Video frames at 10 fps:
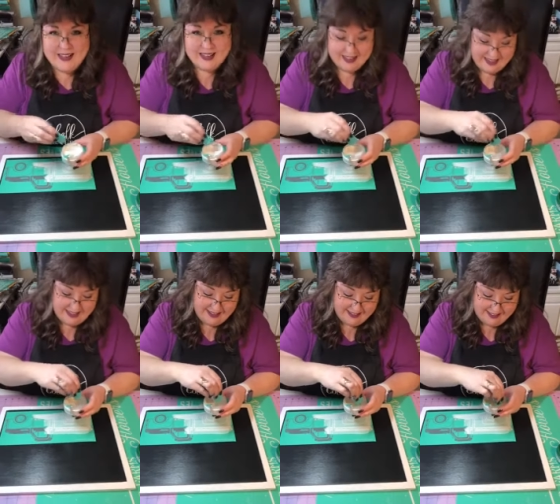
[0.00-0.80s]

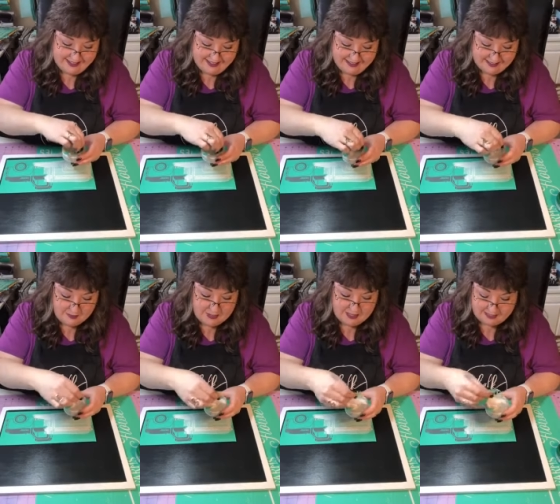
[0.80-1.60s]
ah, the
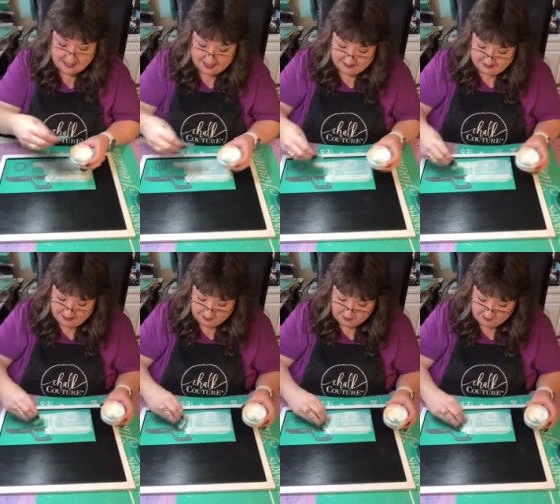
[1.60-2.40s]
peanut
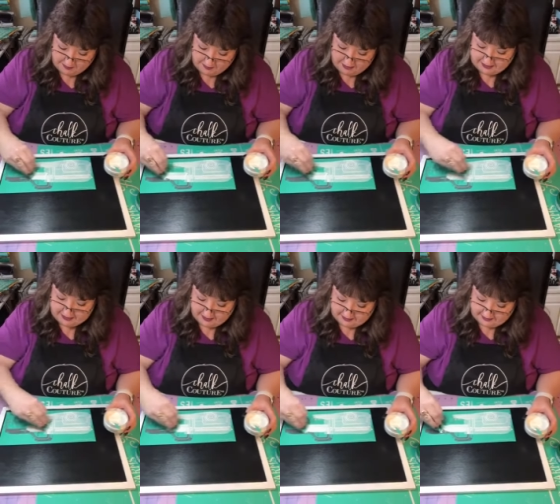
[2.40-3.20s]
gallery. My
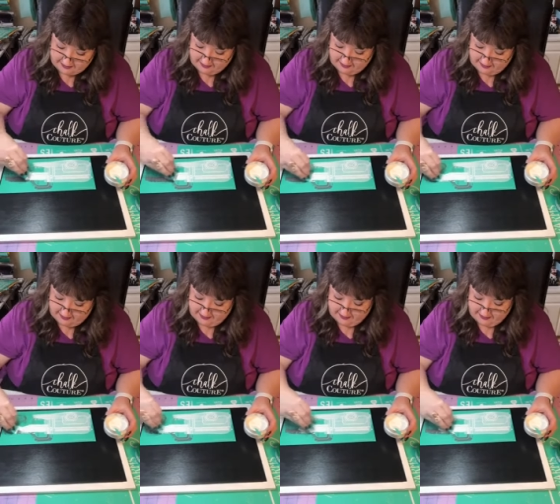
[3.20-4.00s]
son.
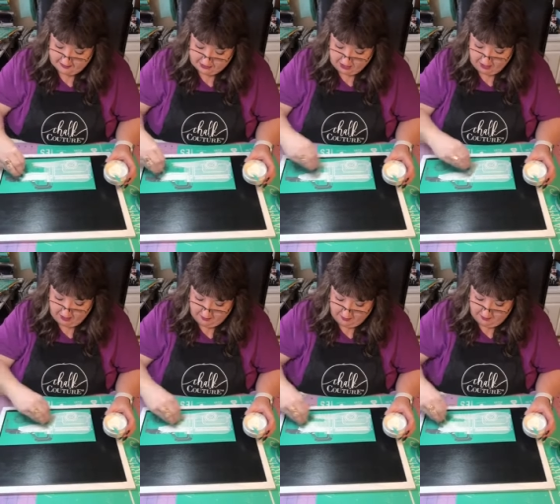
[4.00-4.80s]
Good
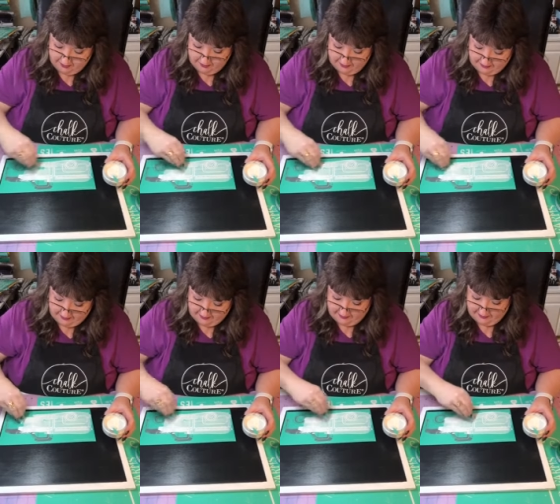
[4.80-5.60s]
job.
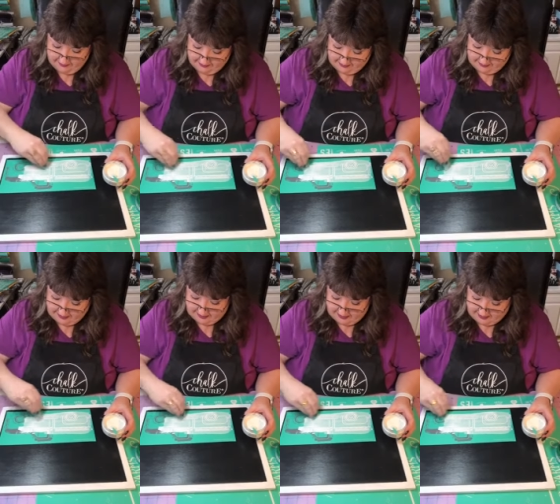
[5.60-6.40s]

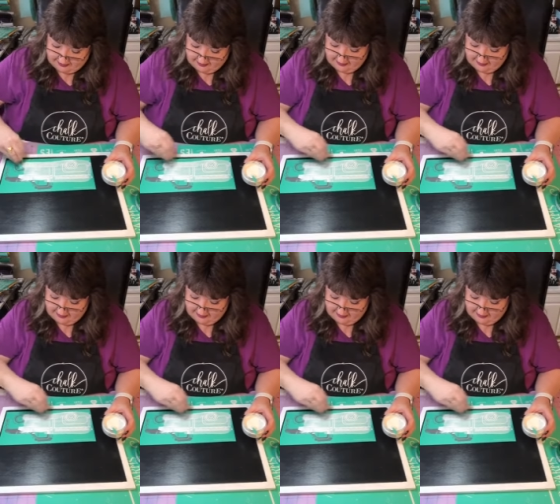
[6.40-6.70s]
Because I